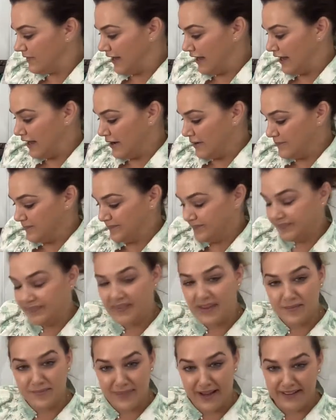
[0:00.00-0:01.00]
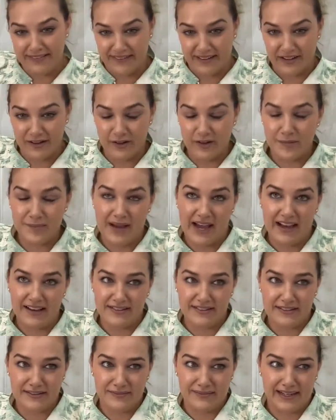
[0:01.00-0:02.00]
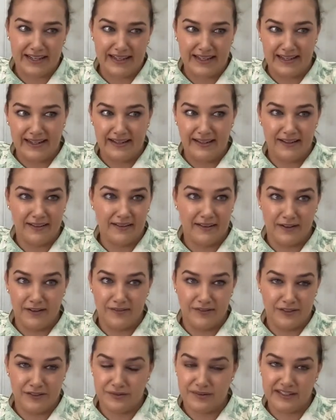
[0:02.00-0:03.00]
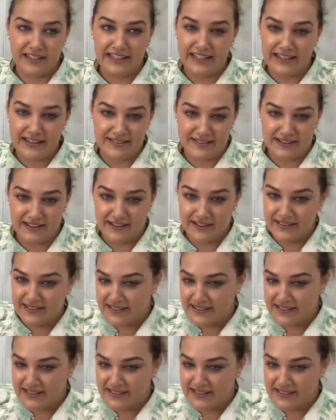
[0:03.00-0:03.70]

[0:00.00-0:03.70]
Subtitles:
mother who passed away over 20 years ago.